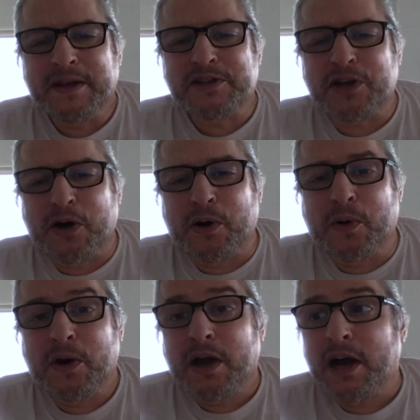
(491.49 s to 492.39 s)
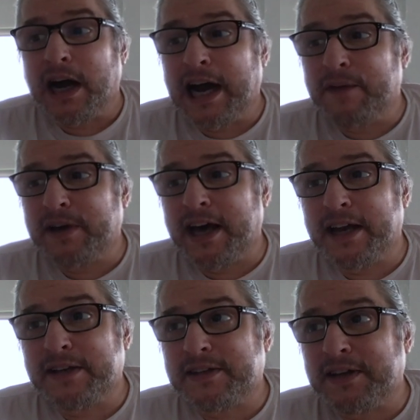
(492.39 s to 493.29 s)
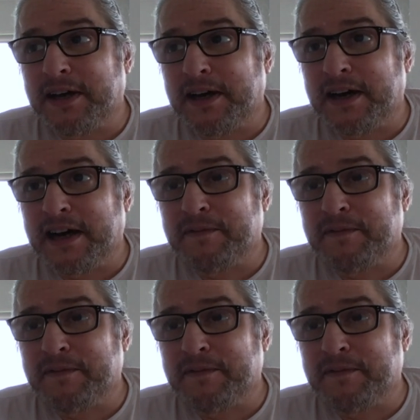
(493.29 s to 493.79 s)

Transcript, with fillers: So I've got uh,